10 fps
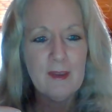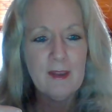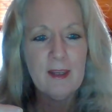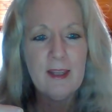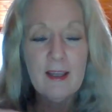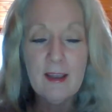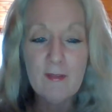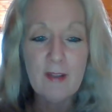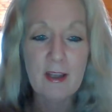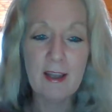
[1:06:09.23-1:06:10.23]
He loved
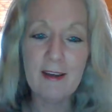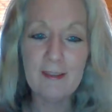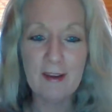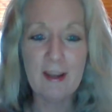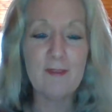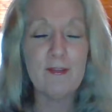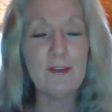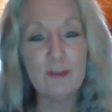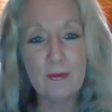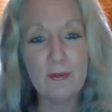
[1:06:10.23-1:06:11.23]
the clown, I loved the
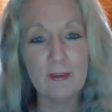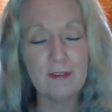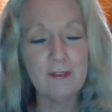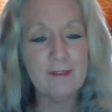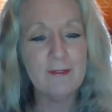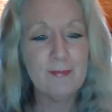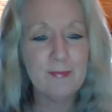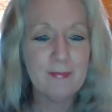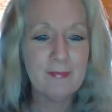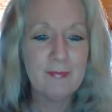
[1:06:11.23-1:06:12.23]
children.
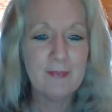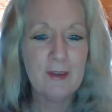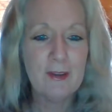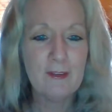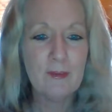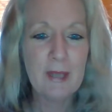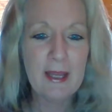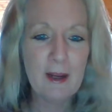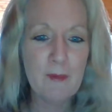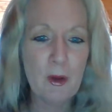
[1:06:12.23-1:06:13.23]
So we had
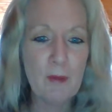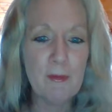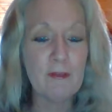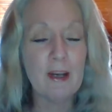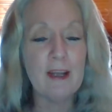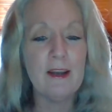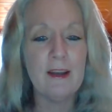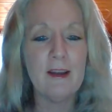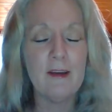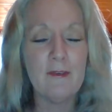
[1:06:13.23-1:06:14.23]
our moment of uh,
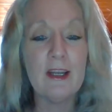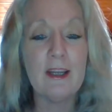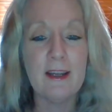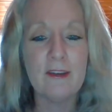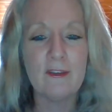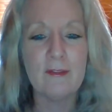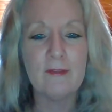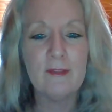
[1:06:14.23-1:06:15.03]
reconnection.